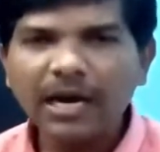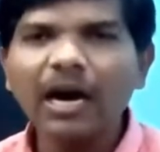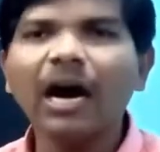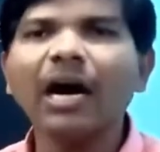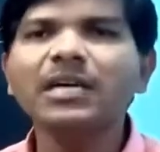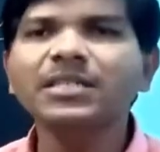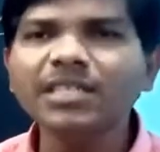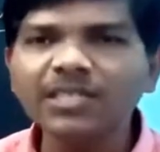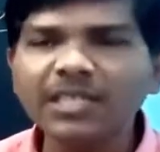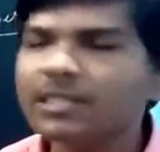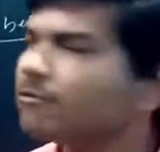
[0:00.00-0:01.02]

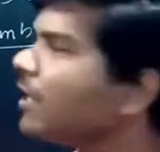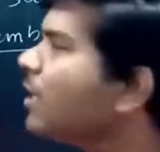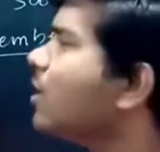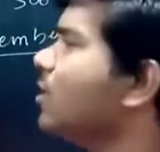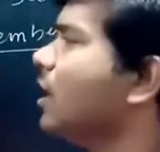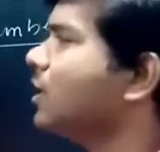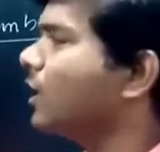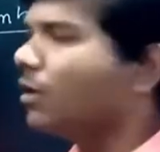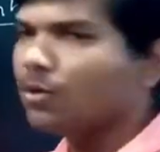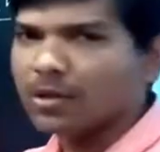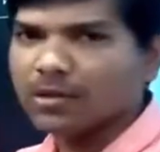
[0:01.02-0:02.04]
artisans were not
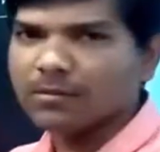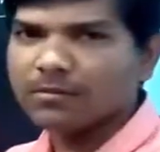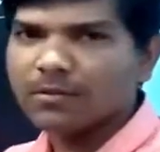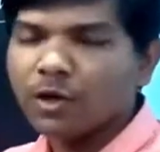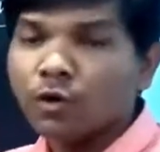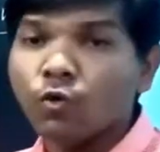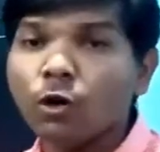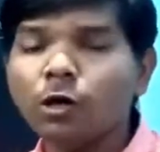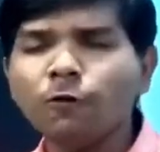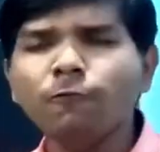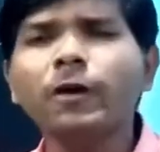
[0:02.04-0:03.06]
allowed.
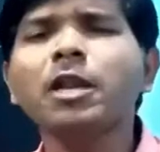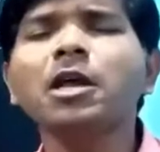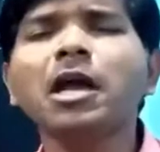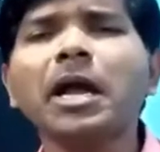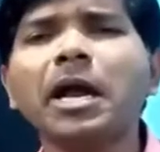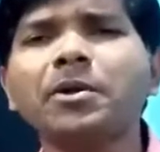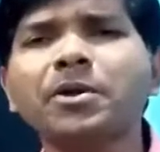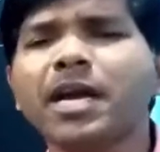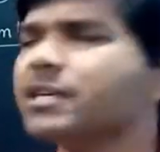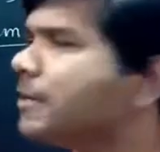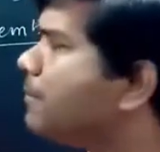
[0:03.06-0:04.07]
Only very
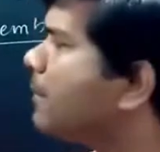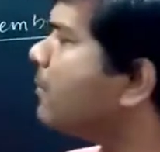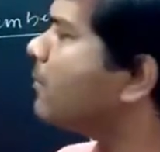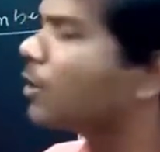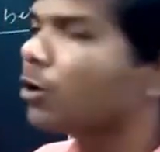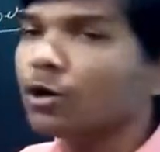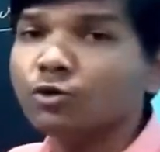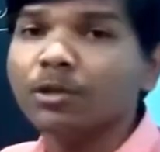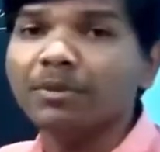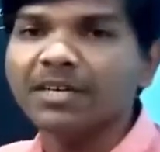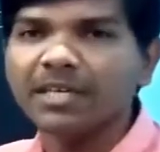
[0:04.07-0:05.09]
educated people were gone to
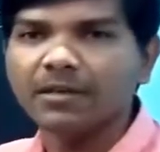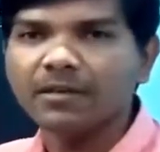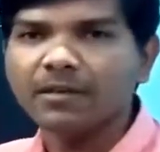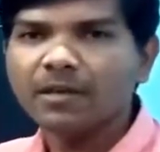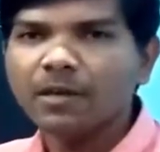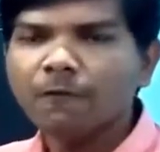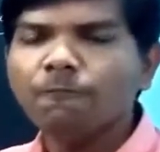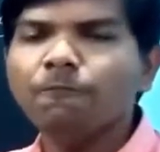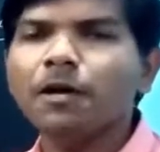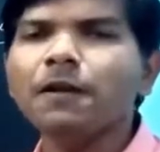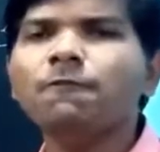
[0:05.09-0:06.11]
the meeting.
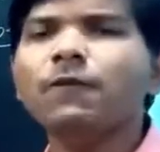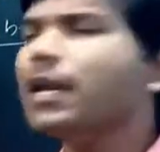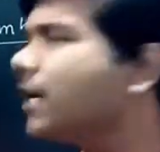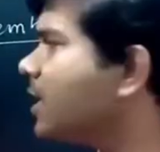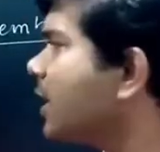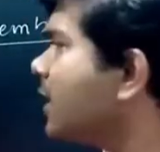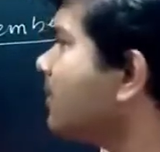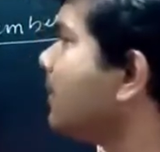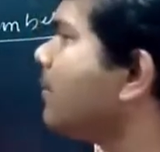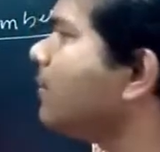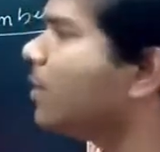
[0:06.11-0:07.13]
Very well educated
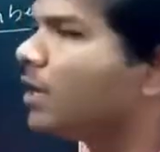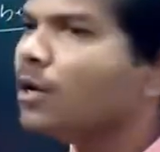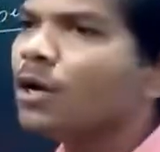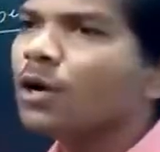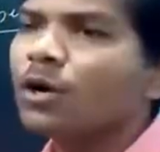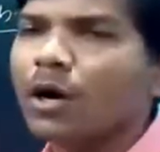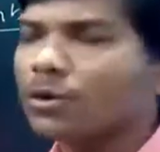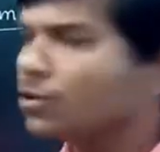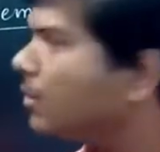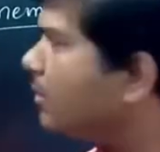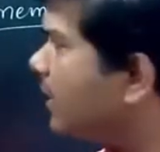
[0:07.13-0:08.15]
people were gone
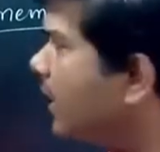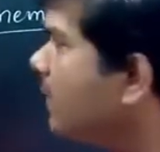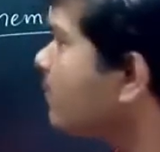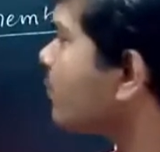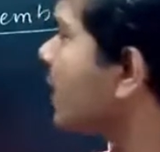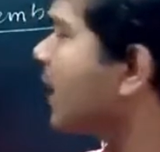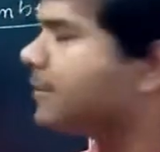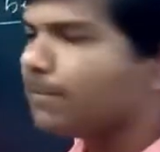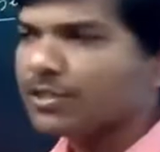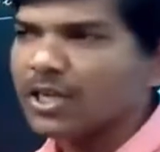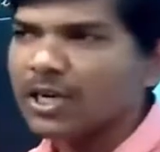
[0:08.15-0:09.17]
to the meeting,
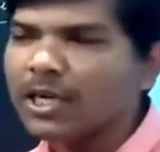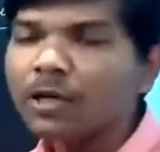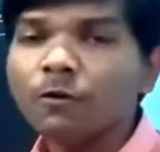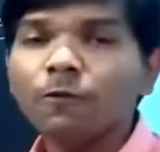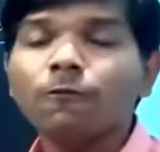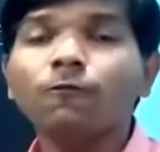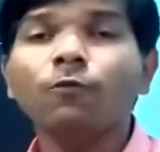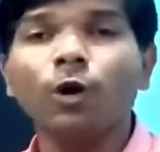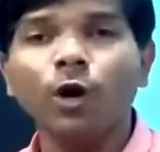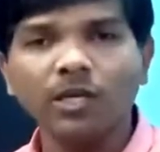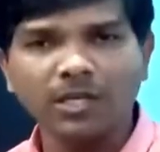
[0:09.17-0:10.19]
especially
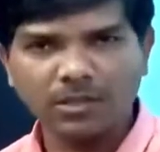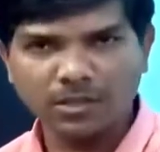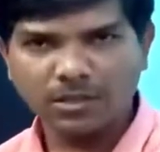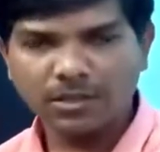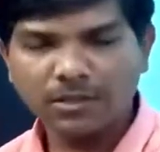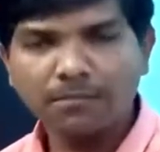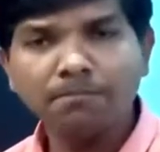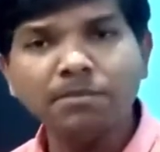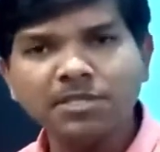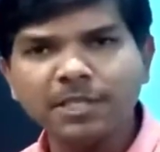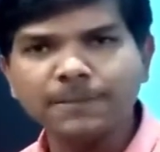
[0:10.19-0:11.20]
lawyers,
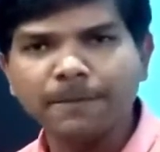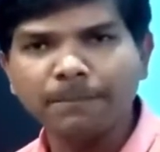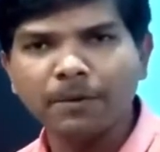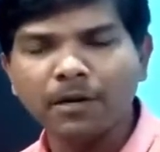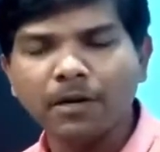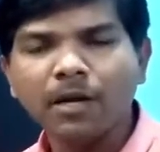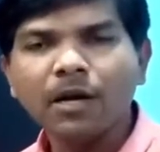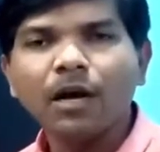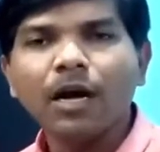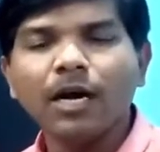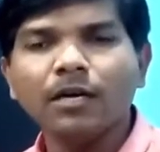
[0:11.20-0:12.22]
business people,
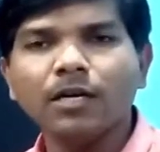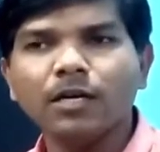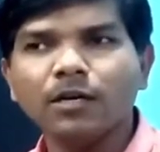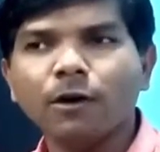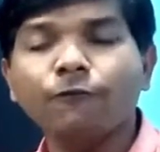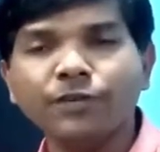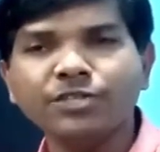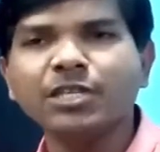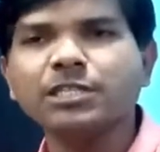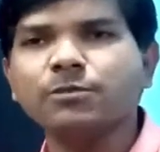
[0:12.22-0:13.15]
and officials